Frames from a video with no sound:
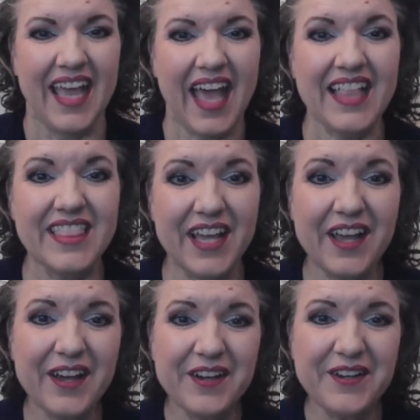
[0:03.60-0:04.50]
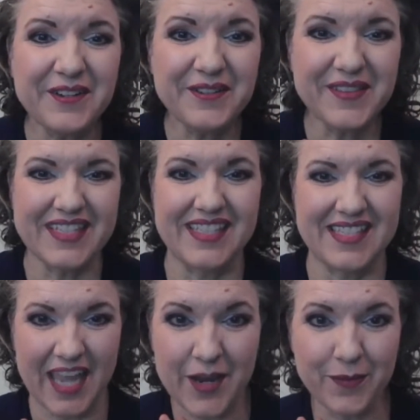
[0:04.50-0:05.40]
Hello, this
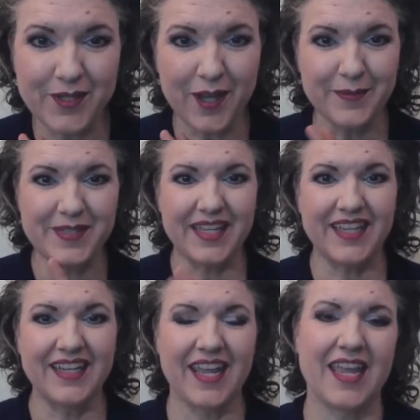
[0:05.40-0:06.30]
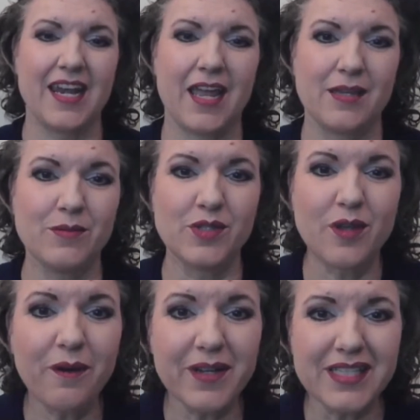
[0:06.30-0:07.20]
is April Thompson, and I am
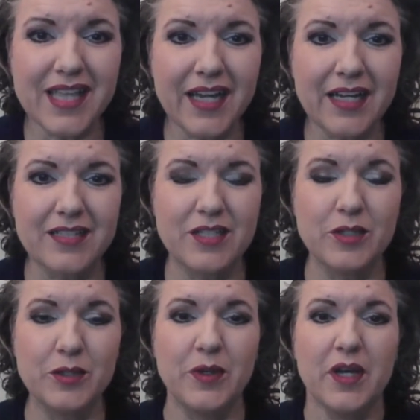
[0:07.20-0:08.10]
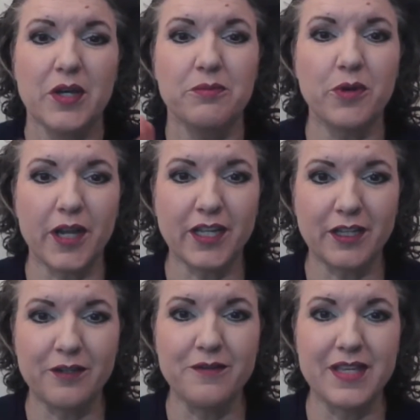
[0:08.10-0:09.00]
so excited to bring
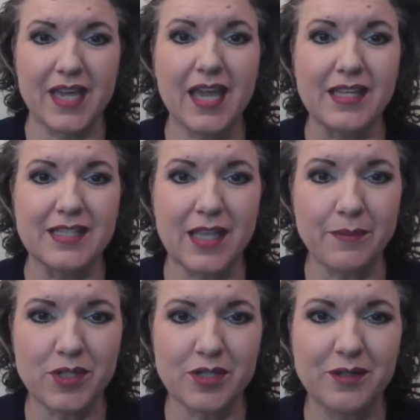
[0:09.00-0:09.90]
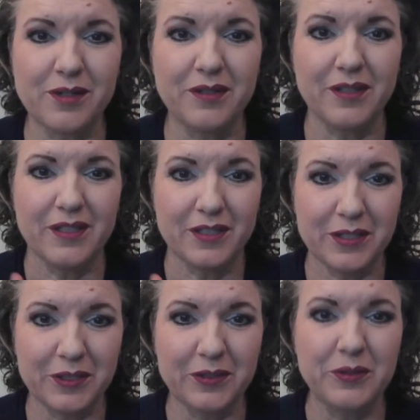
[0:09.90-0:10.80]
you the exceptional
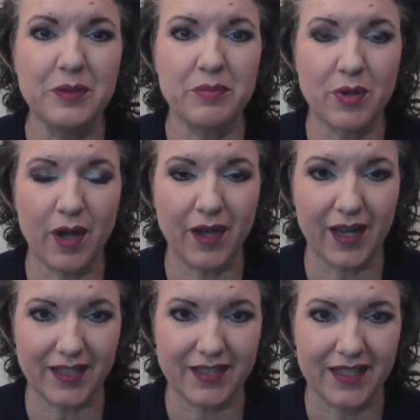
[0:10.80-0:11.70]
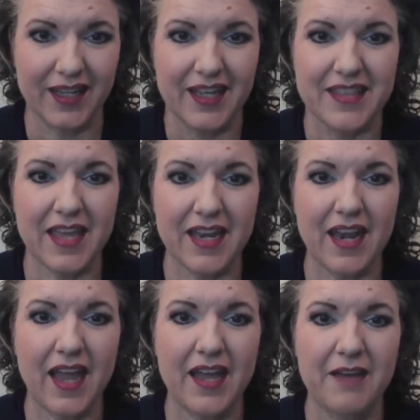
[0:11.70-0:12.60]
new product
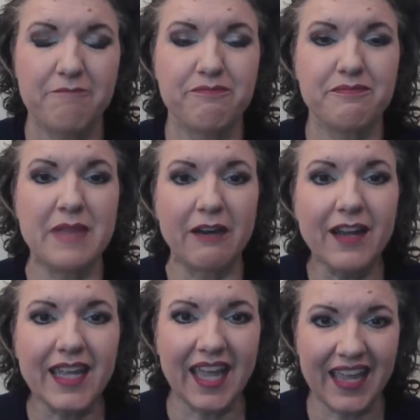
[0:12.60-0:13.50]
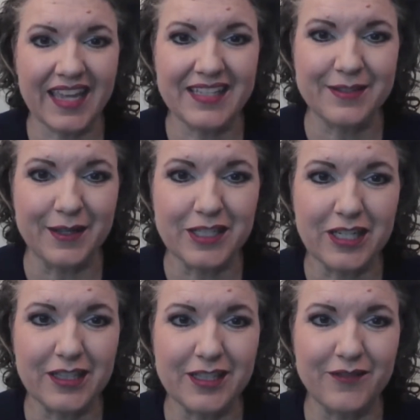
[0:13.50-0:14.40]
that Mary Kay is
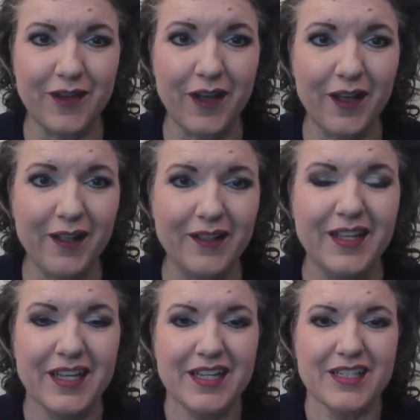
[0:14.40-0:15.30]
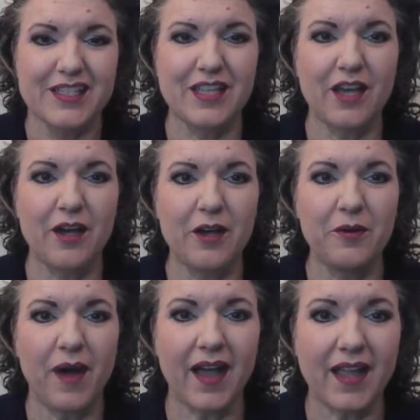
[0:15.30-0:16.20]
launching this fall.
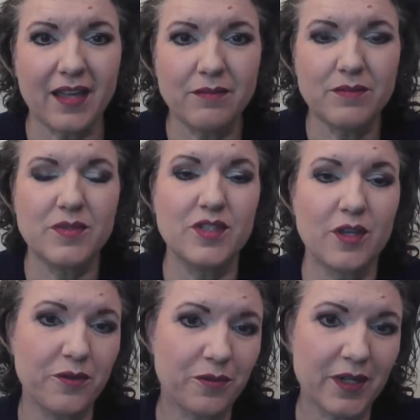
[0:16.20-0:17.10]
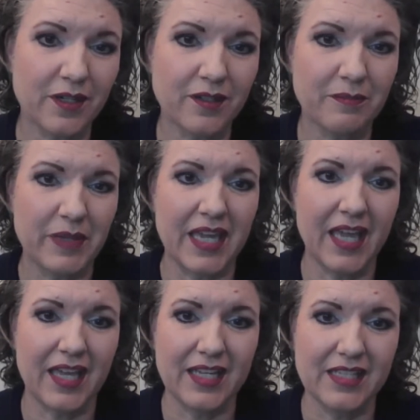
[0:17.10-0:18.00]
So I am so thrilled
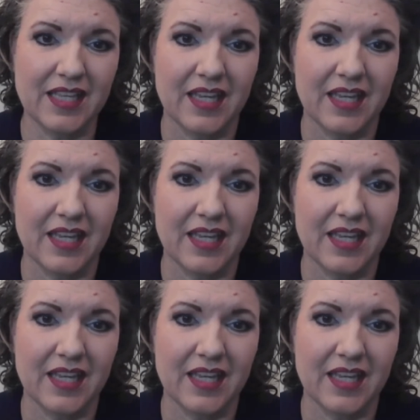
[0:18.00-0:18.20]
because